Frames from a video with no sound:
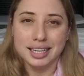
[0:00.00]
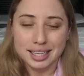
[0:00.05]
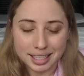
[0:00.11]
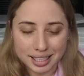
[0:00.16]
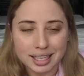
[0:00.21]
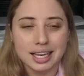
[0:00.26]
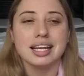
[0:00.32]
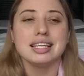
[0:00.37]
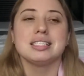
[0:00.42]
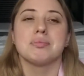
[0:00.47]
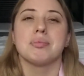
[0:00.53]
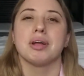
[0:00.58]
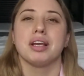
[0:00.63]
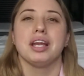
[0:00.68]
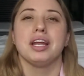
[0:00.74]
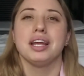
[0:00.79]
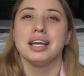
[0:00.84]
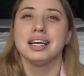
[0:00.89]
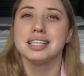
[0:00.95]
less
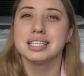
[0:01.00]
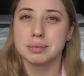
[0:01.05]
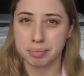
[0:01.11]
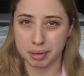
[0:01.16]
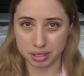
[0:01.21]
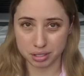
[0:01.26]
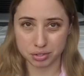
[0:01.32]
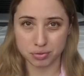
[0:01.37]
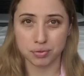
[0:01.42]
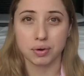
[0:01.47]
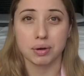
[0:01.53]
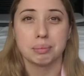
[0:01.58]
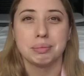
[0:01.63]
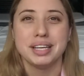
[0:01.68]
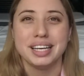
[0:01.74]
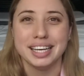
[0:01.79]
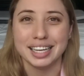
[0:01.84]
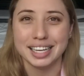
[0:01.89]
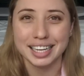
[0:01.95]
money spent for
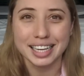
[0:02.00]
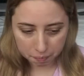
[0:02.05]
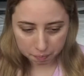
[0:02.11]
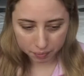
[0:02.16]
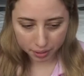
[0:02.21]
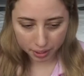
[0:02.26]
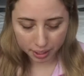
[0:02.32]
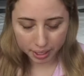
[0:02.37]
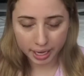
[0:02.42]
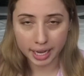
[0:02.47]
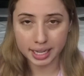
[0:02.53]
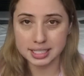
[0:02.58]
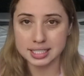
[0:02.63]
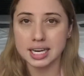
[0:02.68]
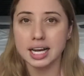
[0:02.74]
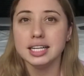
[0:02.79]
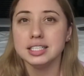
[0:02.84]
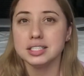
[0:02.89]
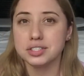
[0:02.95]
me. It's
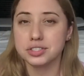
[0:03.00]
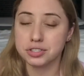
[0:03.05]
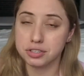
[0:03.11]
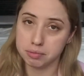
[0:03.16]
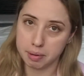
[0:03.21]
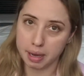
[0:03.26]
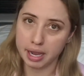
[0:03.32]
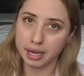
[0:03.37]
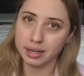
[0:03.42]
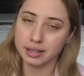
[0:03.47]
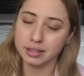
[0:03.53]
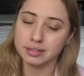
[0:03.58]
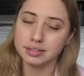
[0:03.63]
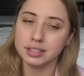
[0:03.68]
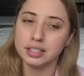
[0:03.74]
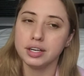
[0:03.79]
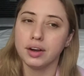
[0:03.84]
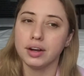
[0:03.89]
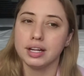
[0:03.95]
not too bad,
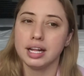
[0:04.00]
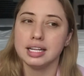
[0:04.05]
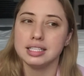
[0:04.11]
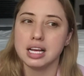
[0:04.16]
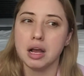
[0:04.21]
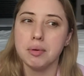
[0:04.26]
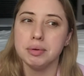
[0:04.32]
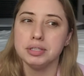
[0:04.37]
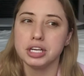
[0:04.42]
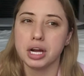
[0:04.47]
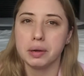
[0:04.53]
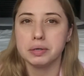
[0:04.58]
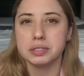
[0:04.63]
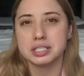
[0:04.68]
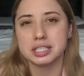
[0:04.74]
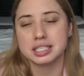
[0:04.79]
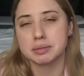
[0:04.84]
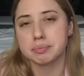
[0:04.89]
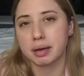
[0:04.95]
you know. That's how much I was
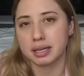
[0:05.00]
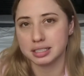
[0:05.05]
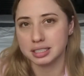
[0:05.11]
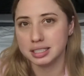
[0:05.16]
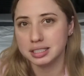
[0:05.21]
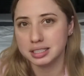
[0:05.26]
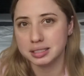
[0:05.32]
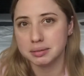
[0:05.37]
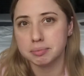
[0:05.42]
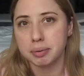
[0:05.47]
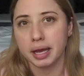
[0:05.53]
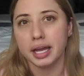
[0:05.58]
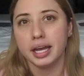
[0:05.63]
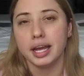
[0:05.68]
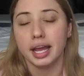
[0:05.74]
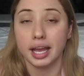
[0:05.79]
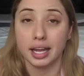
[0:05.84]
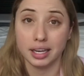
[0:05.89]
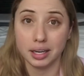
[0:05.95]
expecting to pay
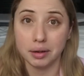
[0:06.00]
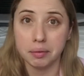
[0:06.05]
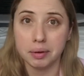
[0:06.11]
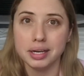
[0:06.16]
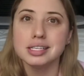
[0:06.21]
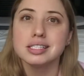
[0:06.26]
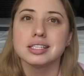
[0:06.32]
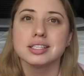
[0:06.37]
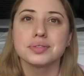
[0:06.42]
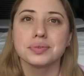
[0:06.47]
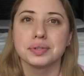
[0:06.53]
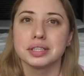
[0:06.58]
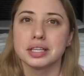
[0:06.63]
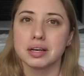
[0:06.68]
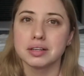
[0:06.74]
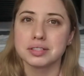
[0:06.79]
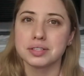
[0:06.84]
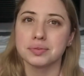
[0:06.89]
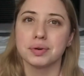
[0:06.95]
anyways, is
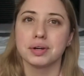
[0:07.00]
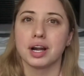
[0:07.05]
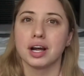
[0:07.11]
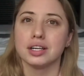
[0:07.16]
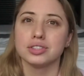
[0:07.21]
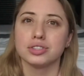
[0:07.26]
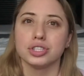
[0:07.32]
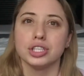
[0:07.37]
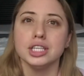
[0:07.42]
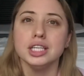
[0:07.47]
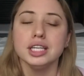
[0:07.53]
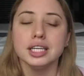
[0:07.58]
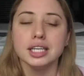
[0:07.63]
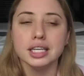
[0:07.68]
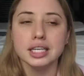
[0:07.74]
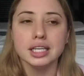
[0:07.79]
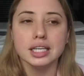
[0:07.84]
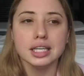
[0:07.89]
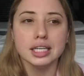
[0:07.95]
1,100,
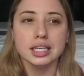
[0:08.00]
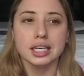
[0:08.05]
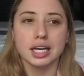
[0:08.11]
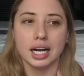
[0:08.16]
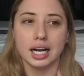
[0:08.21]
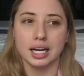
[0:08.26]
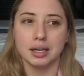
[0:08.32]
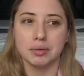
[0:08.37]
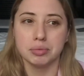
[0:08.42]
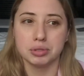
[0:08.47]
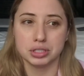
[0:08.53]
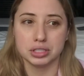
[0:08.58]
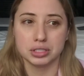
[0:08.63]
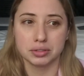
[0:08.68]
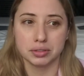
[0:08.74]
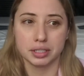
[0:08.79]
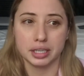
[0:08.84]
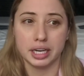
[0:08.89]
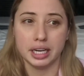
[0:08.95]
which is
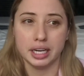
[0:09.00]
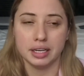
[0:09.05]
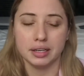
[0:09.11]
great,